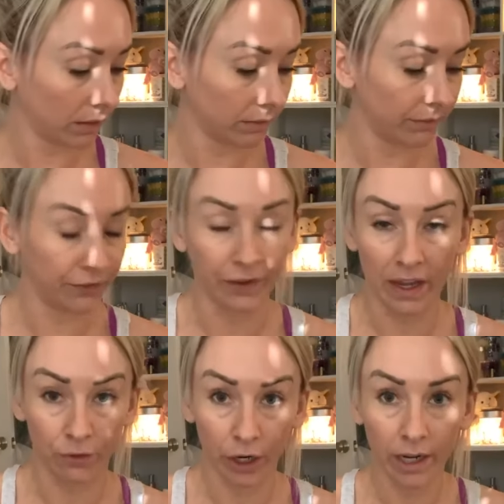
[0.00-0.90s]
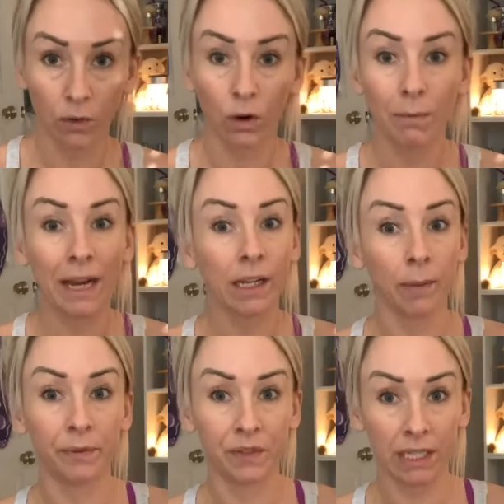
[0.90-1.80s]
favorite or my
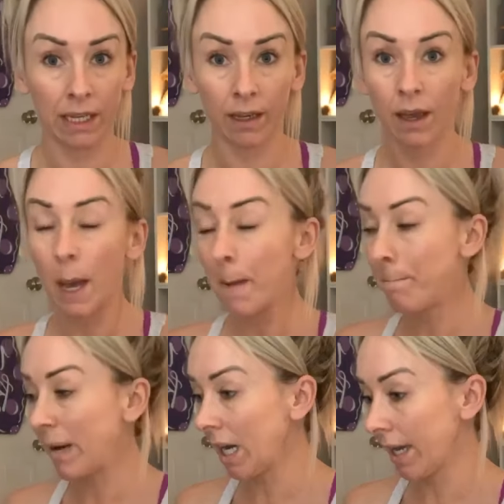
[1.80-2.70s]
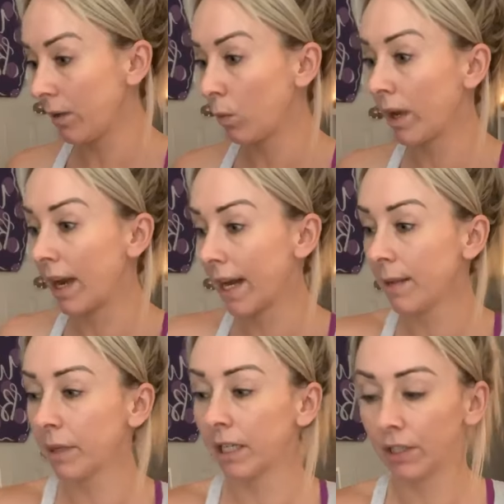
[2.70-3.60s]
cup of tea. But what I
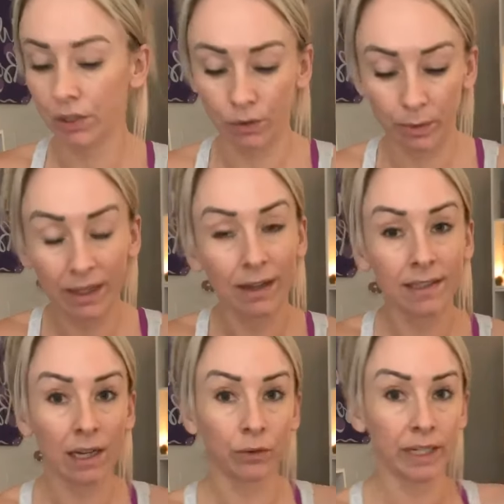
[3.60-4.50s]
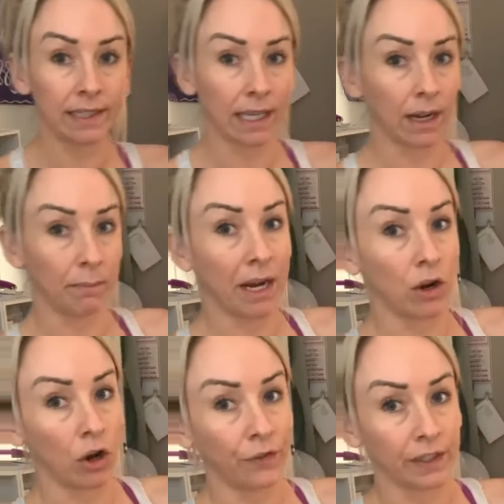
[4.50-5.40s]
am going to do, because I reset up my
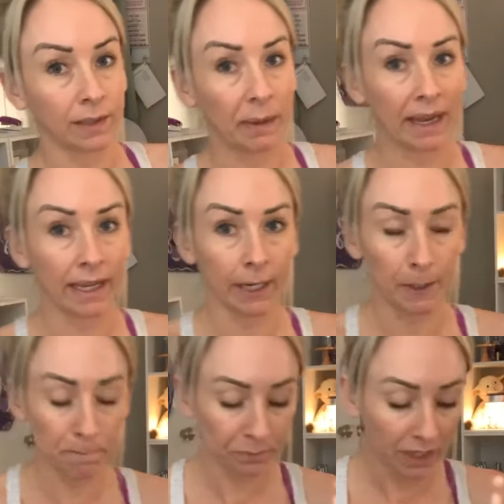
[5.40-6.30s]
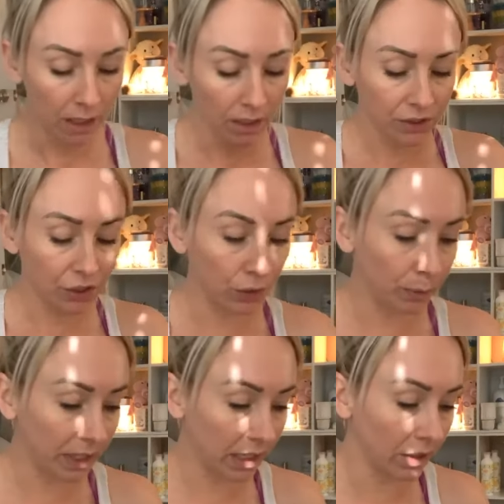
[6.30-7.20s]
office back here to be